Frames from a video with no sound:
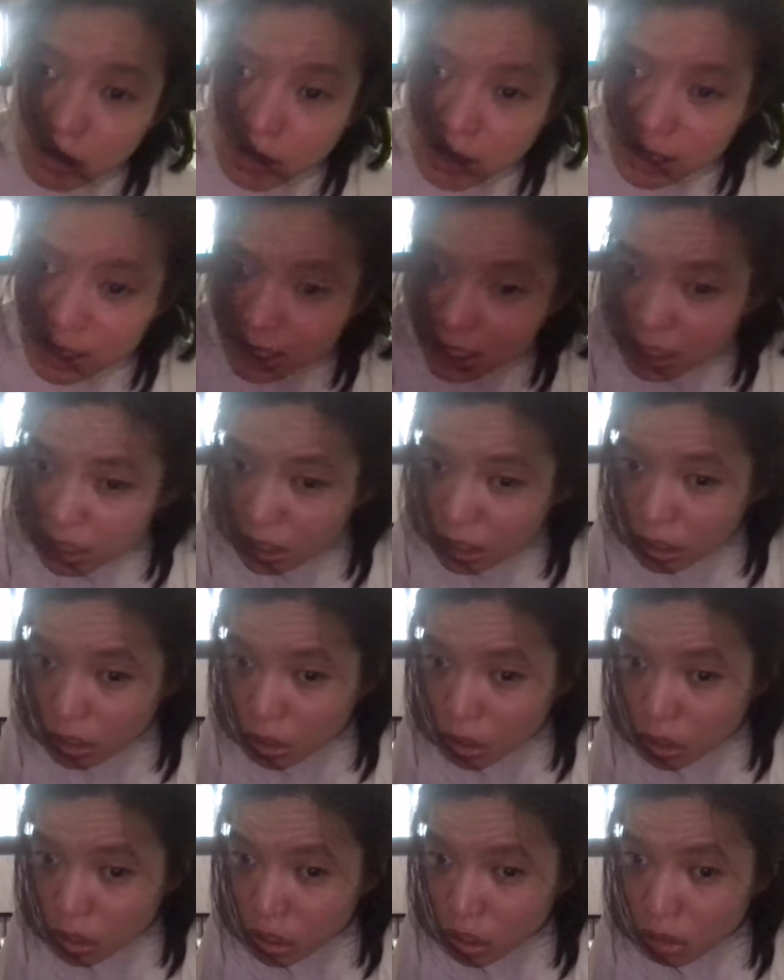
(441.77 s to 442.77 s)

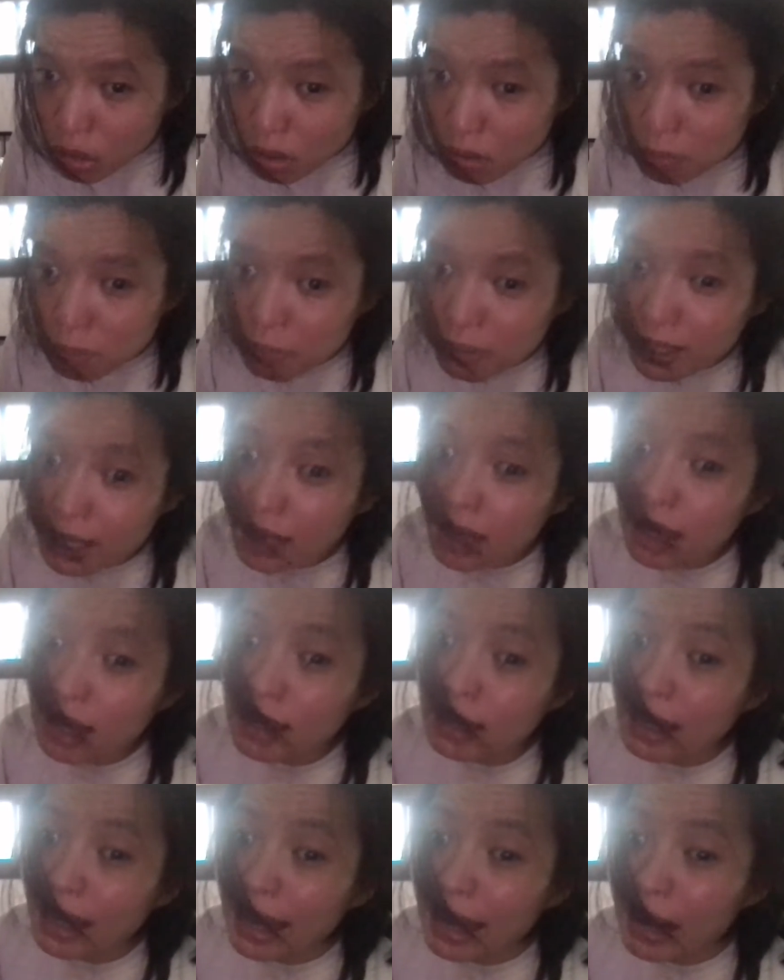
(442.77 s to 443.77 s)
season two,
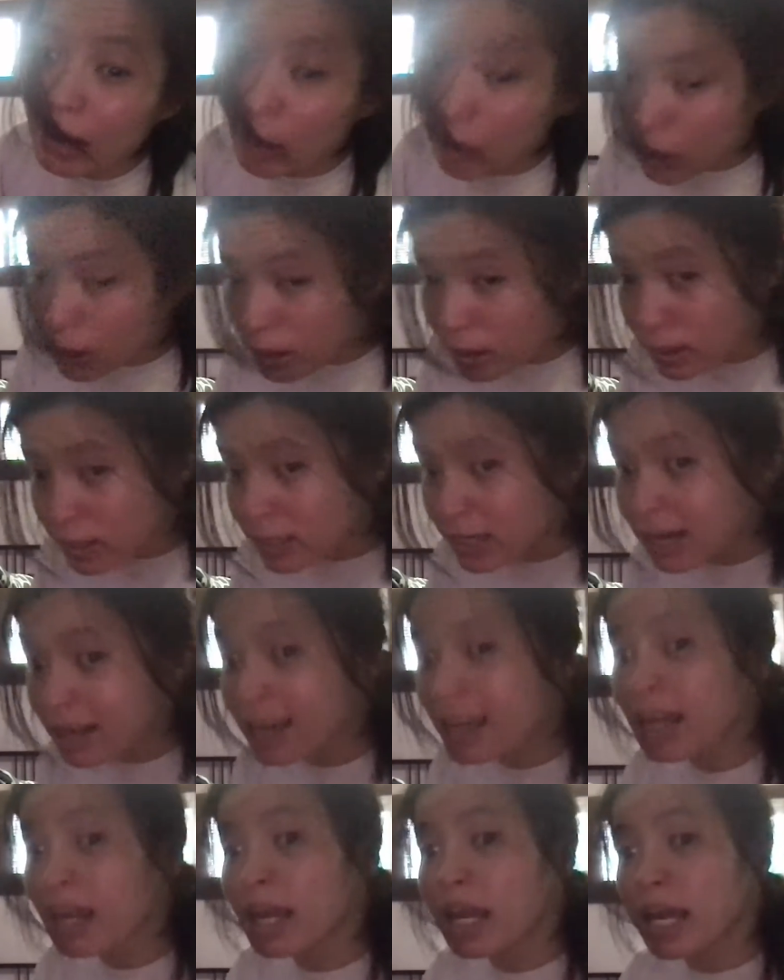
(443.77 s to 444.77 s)
because I heard
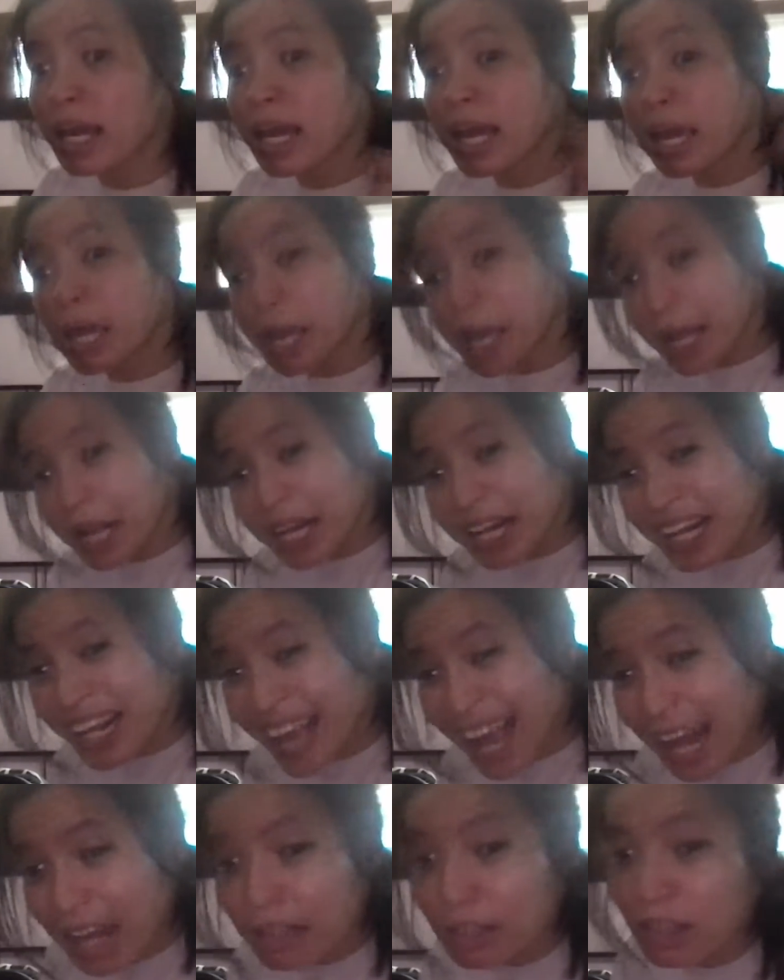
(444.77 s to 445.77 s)
it
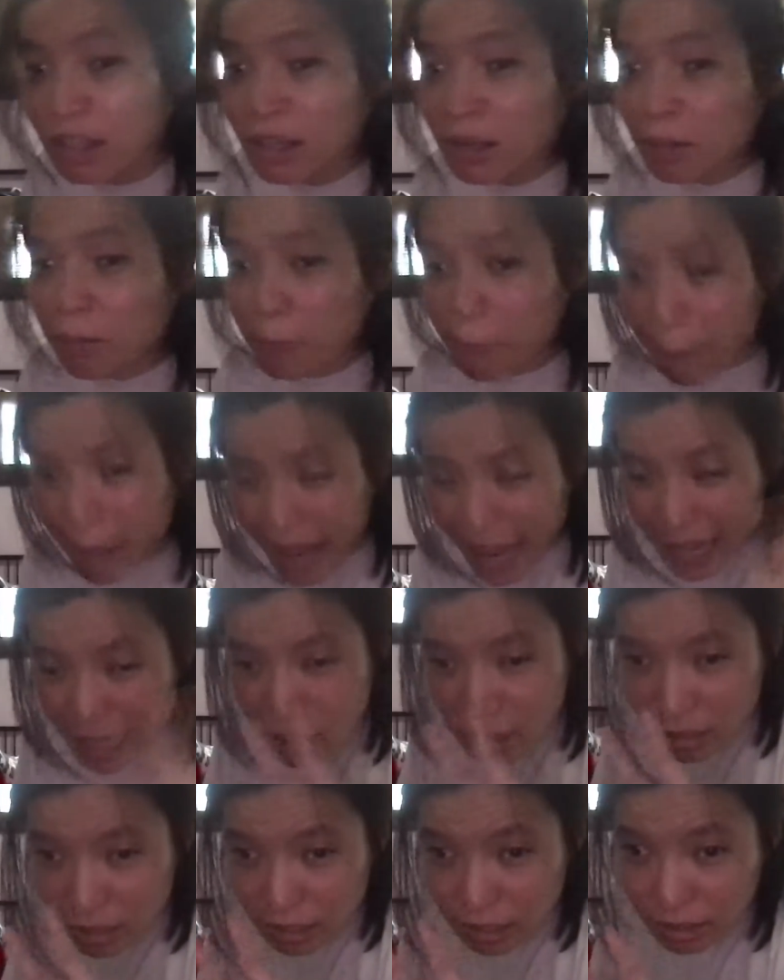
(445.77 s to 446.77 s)
gets
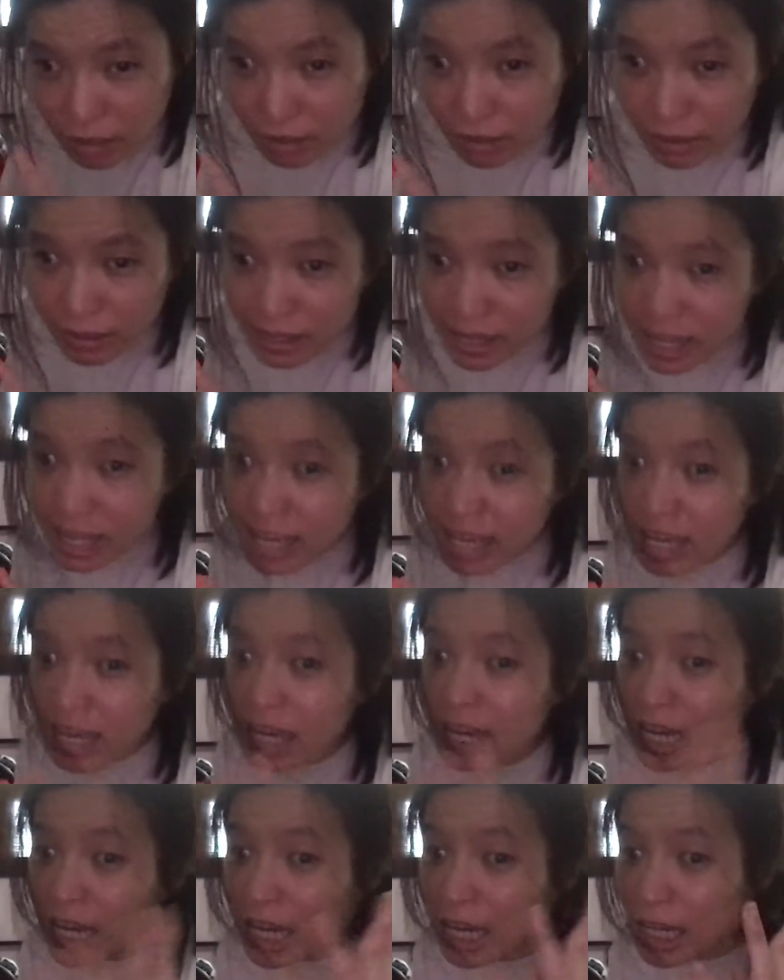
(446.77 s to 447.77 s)
spicier
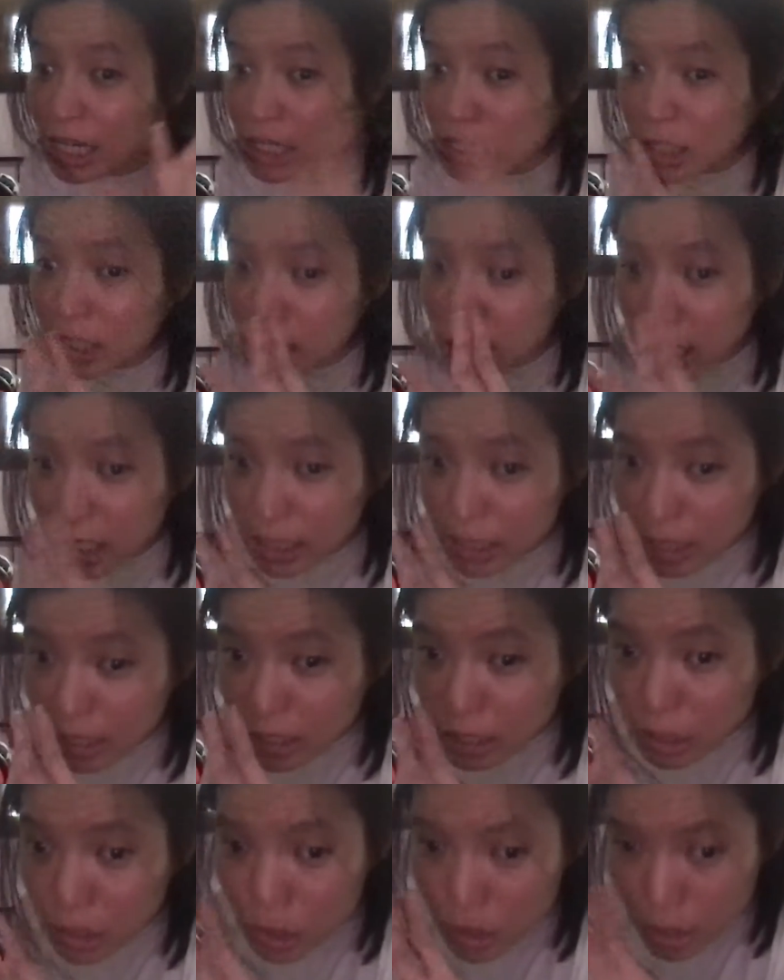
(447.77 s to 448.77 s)
in
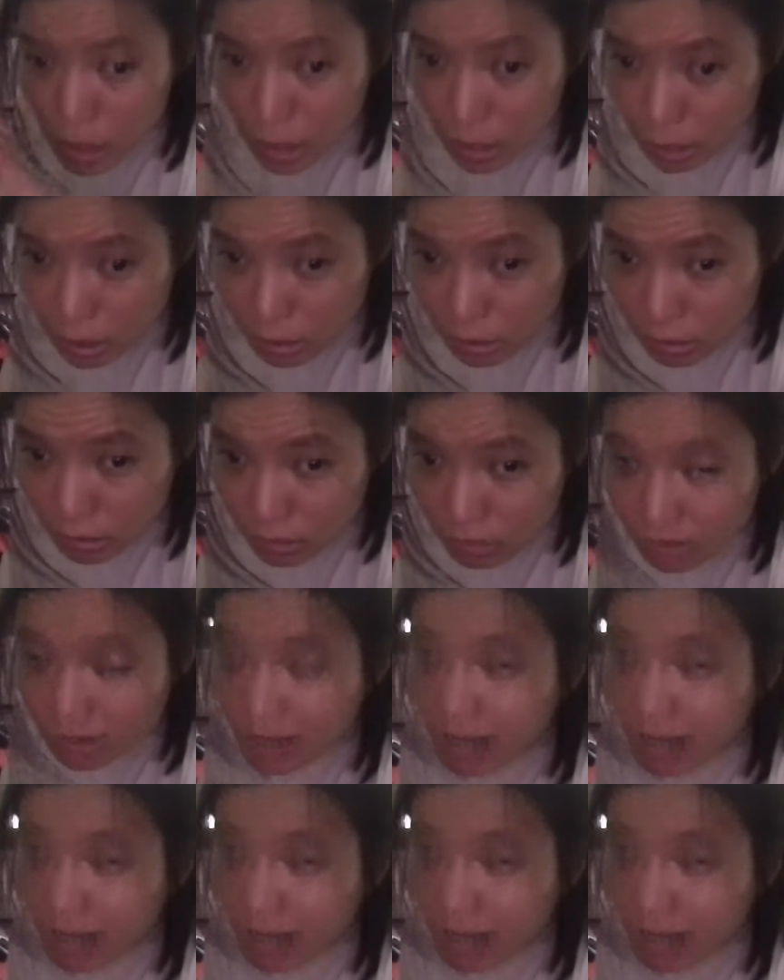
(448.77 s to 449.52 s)
season two.